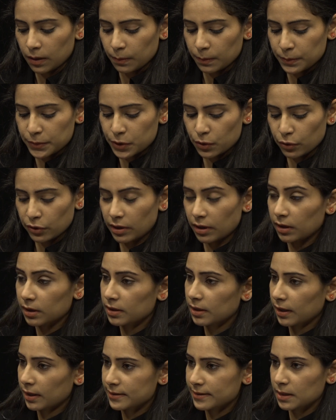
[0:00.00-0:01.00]
So there are
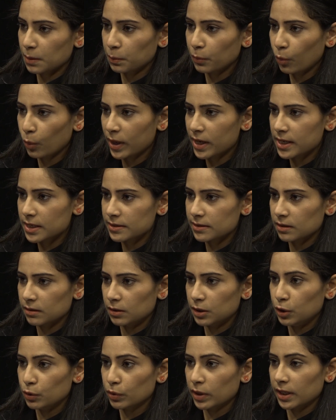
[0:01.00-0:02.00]
like some ways
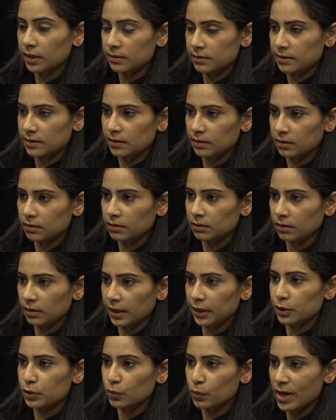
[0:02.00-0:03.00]
you can still
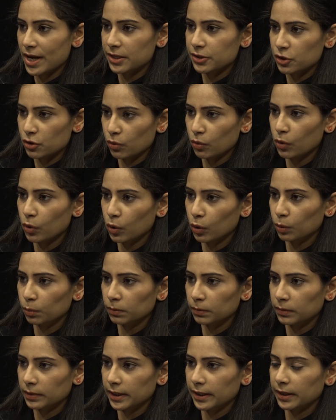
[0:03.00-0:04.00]
like do at your
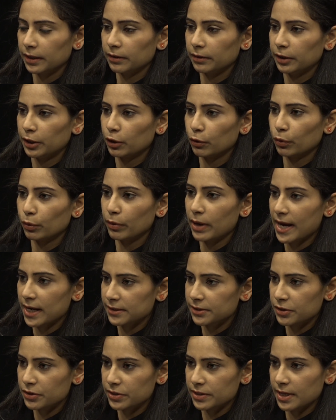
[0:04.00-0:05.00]
home, like
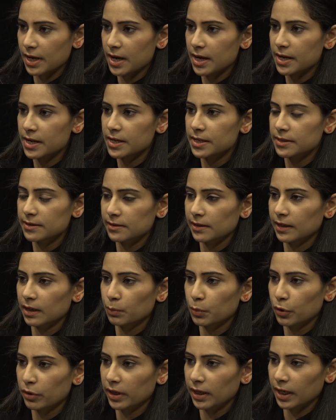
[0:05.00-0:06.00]
exercise,
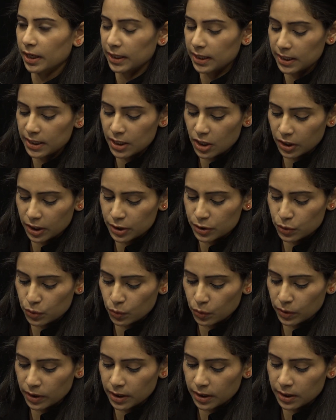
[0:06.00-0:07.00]
like putting a heat on a
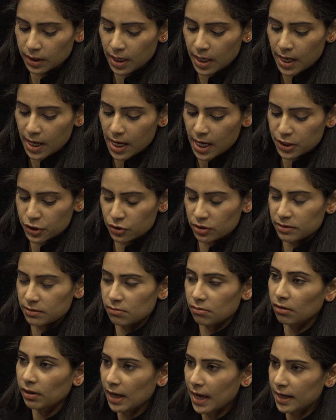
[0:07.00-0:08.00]
joint and
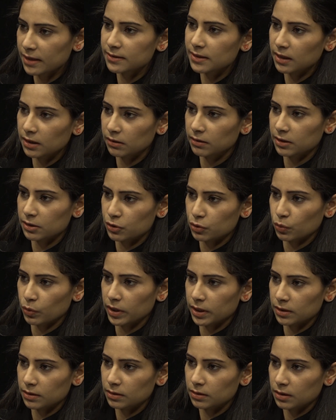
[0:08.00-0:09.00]
just relaxing the joint.